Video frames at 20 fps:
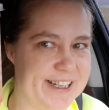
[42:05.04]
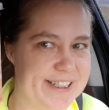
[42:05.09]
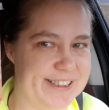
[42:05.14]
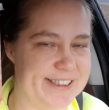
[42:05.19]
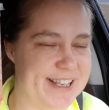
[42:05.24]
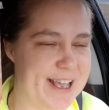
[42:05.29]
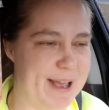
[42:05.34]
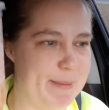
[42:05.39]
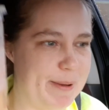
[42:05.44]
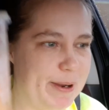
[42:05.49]

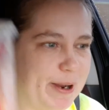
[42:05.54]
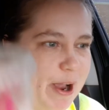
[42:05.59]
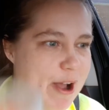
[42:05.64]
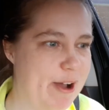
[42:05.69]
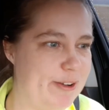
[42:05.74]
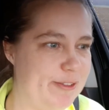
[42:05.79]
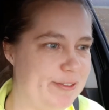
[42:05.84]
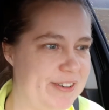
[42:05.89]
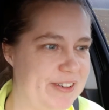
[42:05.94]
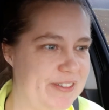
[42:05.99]
I'm a
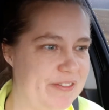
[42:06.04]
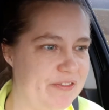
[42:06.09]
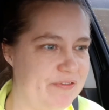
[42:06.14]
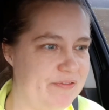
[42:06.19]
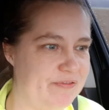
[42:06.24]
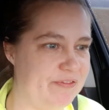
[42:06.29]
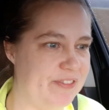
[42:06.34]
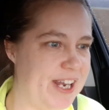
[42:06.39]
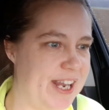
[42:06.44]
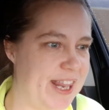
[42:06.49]
coffee
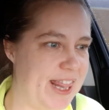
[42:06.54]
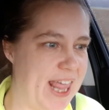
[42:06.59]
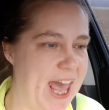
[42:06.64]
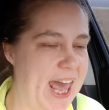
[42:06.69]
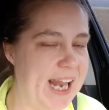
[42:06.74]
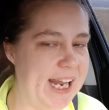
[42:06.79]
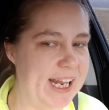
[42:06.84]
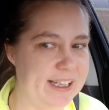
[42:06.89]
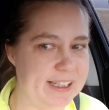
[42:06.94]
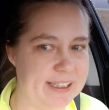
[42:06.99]

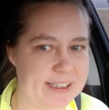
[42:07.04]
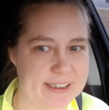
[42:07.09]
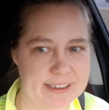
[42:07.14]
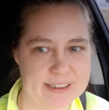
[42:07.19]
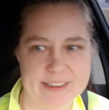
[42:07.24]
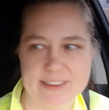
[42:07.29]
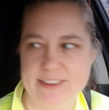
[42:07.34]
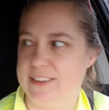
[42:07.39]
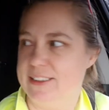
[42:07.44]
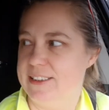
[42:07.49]
fanatic.
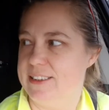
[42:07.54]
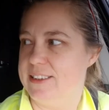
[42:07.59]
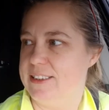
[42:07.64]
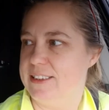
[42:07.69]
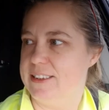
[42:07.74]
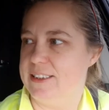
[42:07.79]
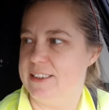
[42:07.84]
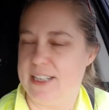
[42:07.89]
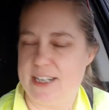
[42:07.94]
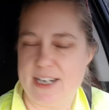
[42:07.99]

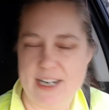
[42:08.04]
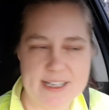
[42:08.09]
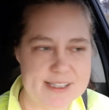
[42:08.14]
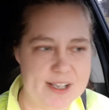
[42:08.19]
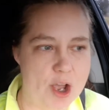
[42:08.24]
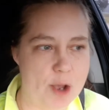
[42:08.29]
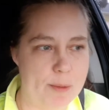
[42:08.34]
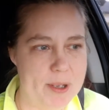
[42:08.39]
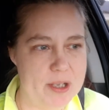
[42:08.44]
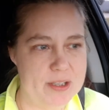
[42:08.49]
It's
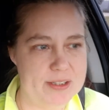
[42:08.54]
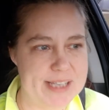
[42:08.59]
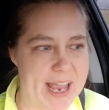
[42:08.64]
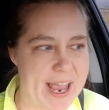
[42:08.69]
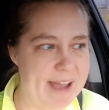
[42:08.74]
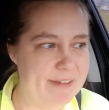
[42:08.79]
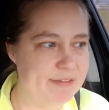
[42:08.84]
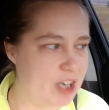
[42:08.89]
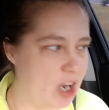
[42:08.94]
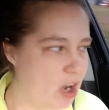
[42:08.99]
almost
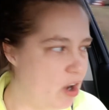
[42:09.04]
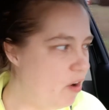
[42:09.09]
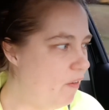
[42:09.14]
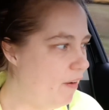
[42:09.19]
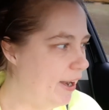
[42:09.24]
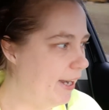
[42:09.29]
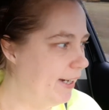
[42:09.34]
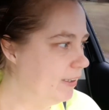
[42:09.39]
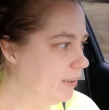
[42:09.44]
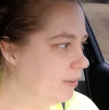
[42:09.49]
half
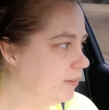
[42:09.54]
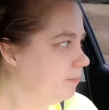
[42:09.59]
gone.